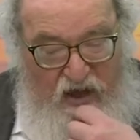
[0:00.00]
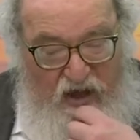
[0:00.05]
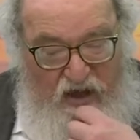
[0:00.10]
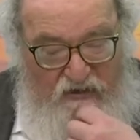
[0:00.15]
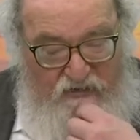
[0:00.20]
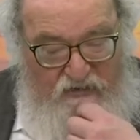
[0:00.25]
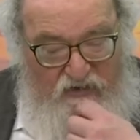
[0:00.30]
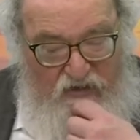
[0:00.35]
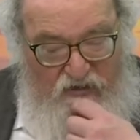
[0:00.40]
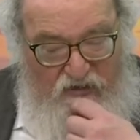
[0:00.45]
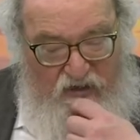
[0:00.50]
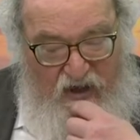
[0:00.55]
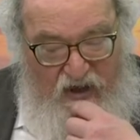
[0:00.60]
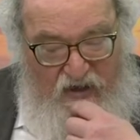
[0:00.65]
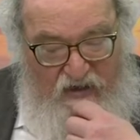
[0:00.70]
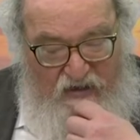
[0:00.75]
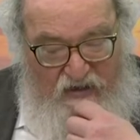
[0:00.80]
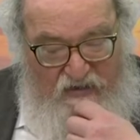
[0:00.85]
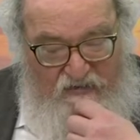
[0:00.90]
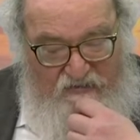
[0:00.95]
Ata
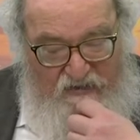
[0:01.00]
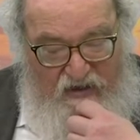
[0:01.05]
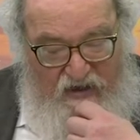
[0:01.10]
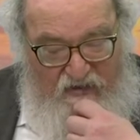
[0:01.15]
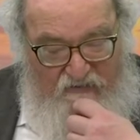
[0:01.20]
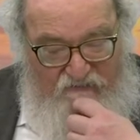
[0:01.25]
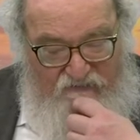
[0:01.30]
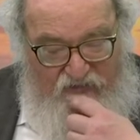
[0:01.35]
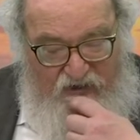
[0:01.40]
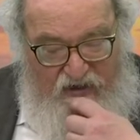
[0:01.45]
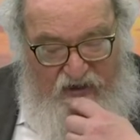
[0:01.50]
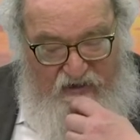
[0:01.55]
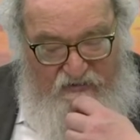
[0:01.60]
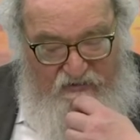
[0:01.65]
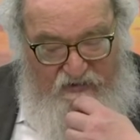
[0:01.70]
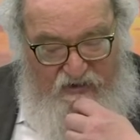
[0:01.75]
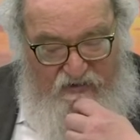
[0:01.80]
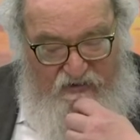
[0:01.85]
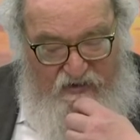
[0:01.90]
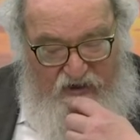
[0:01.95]
kaches avdei
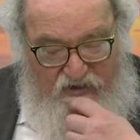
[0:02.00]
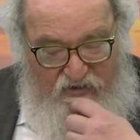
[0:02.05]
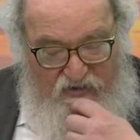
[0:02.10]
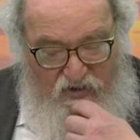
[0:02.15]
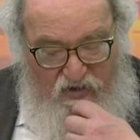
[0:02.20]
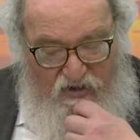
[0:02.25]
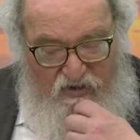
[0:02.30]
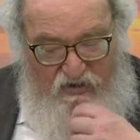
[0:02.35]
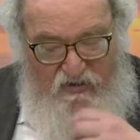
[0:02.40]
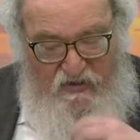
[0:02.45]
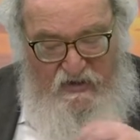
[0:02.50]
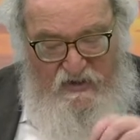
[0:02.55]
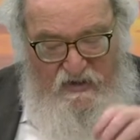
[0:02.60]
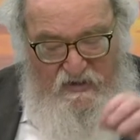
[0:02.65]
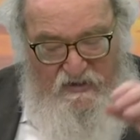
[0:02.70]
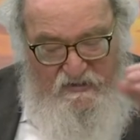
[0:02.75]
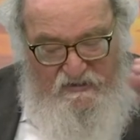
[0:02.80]
adeinecha,